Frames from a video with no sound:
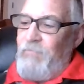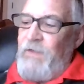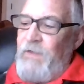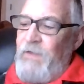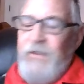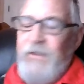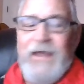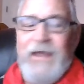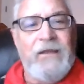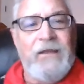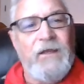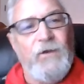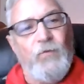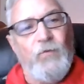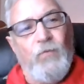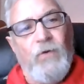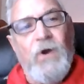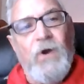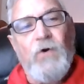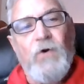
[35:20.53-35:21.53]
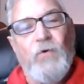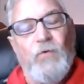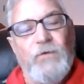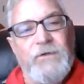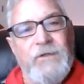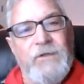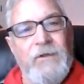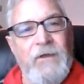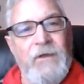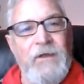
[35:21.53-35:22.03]
that he wrote
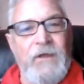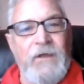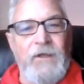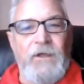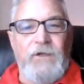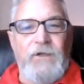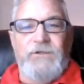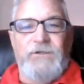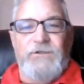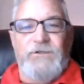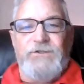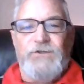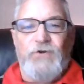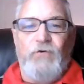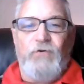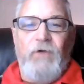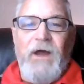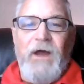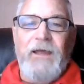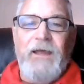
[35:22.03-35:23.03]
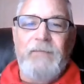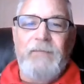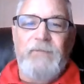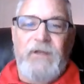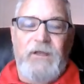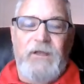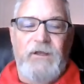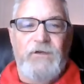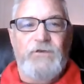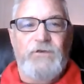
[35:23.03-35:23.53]
described
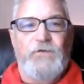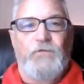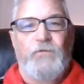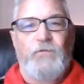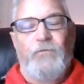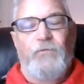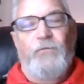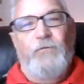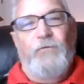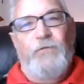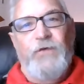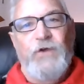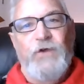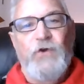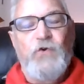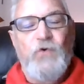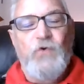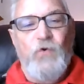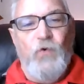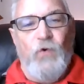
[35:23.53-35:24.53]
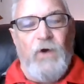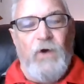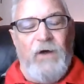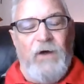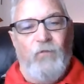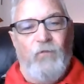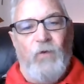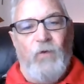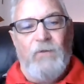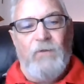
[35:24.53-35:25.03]
his view of
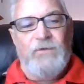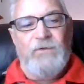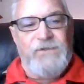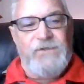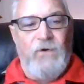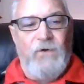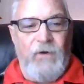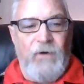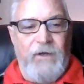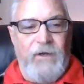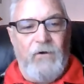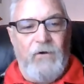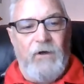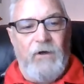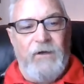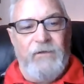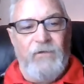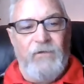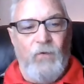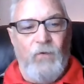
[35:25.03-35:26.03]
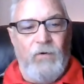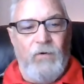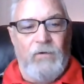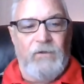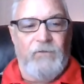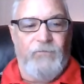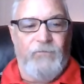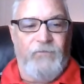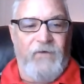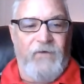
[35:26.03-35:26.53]
what was going on in the world
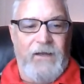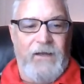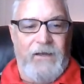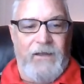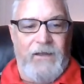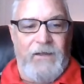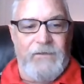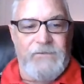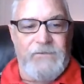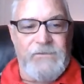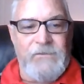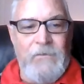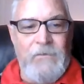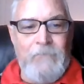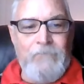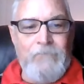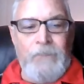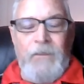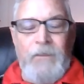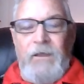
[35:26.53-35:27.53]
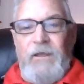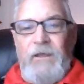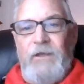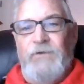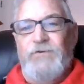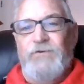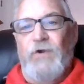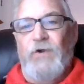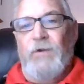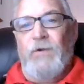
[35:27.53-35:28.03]
of finance in
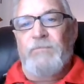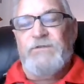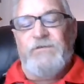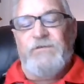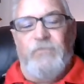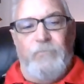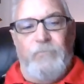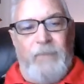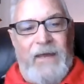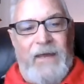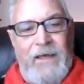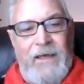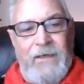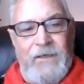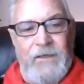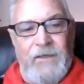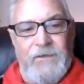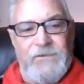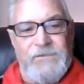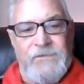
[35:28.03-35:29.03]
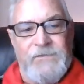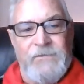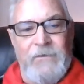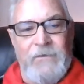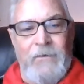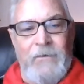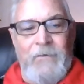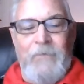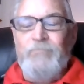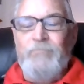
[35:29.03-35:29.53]
terms of panics,
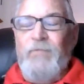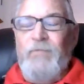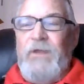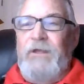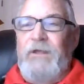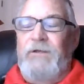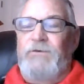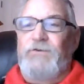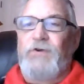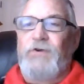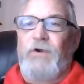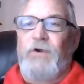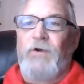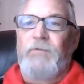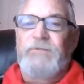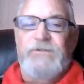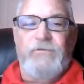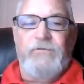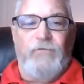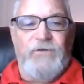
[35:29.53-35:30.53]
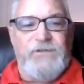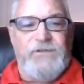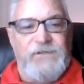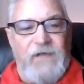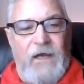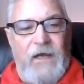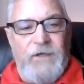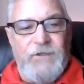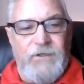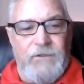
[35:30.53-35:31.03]
in terms of
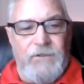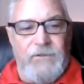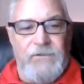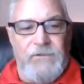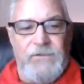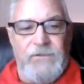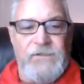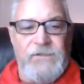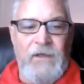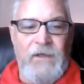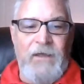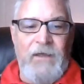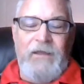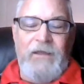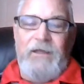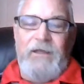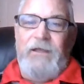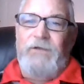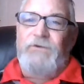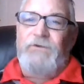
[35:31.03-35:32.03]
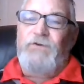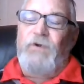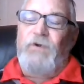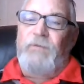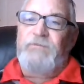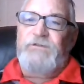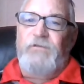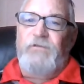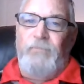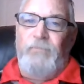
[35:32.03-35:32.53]
recessions, in
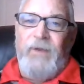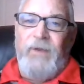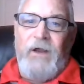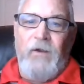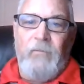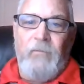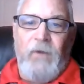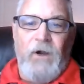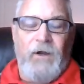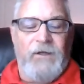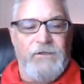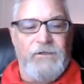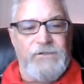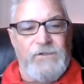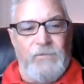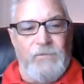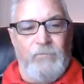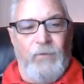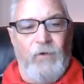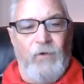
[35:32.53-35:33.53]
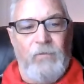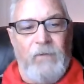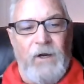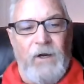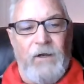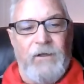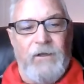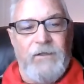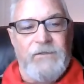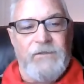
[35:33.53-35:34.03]
terms of bear markets and bull
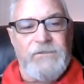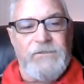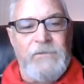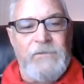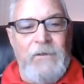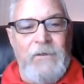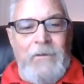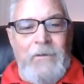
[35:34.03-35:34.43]
markets.